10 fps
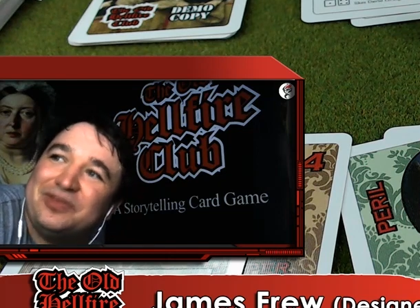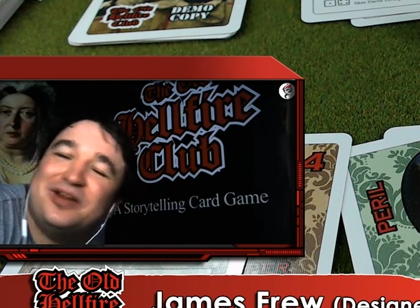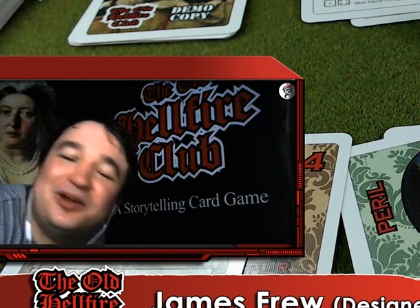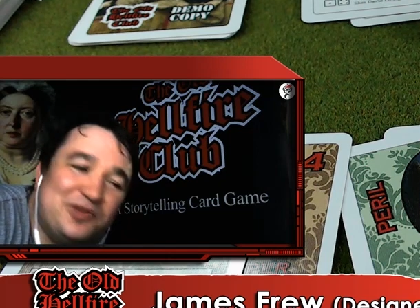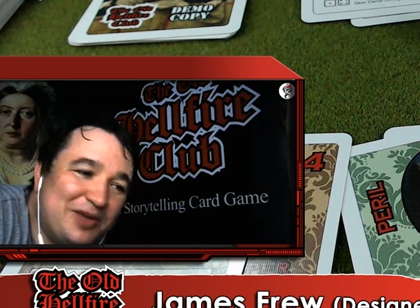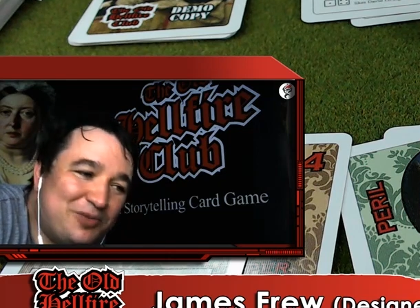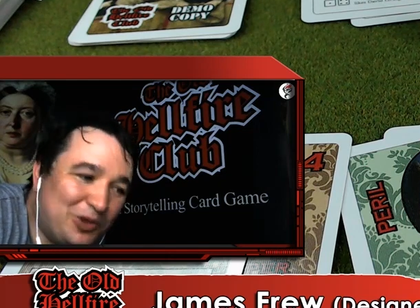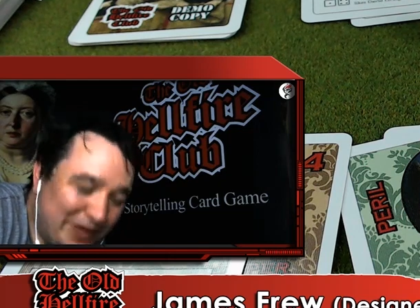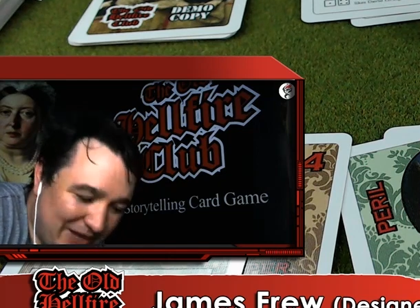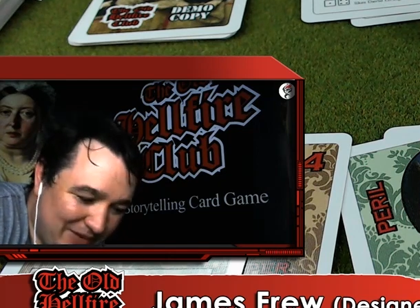9th of
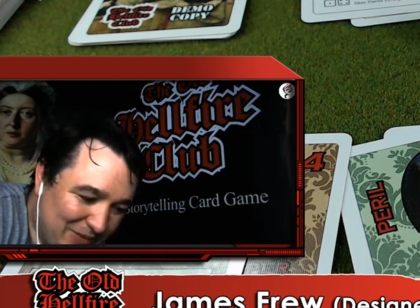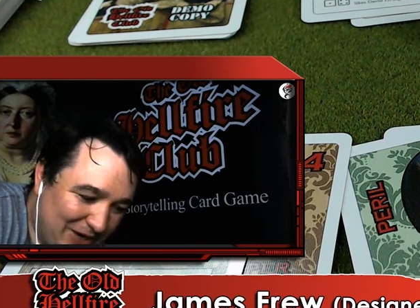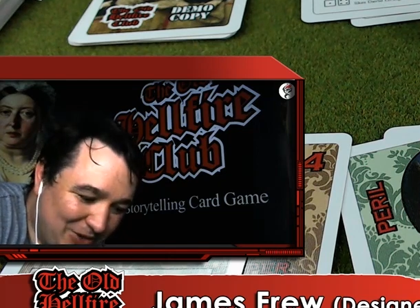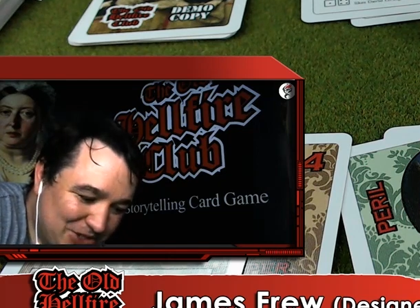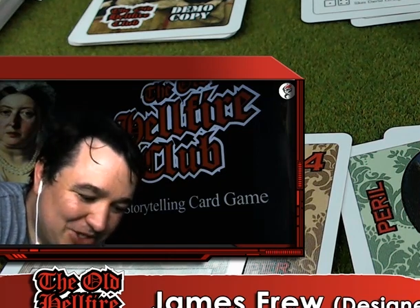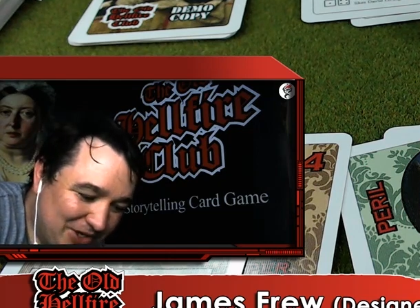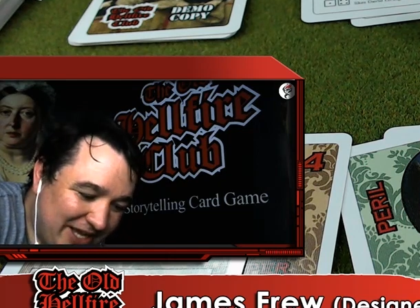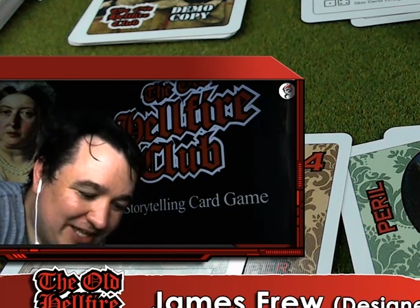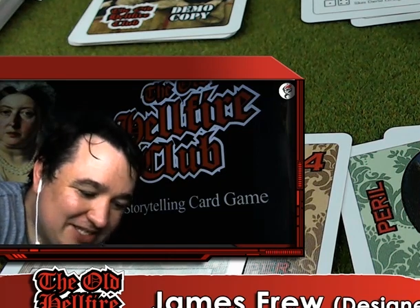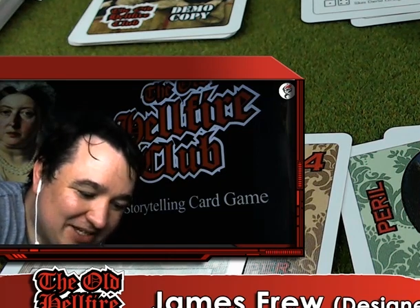April, we're launching on
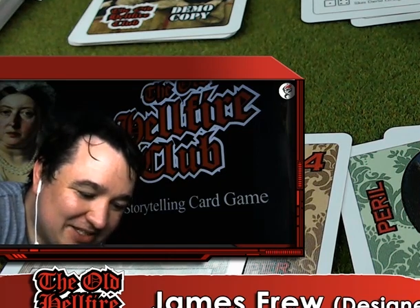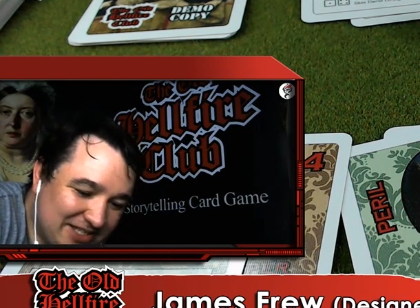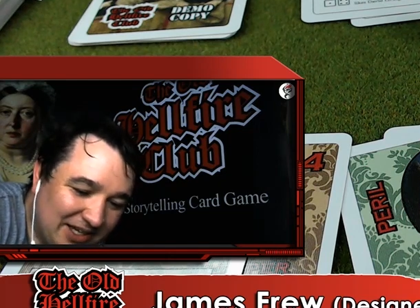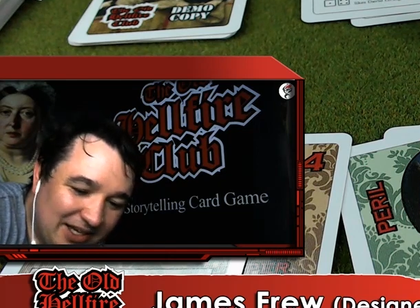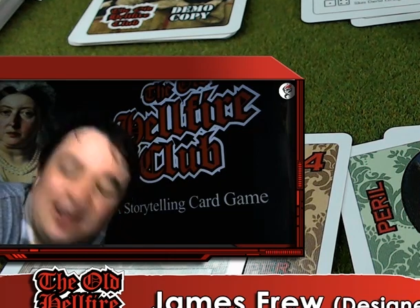Kickstarter.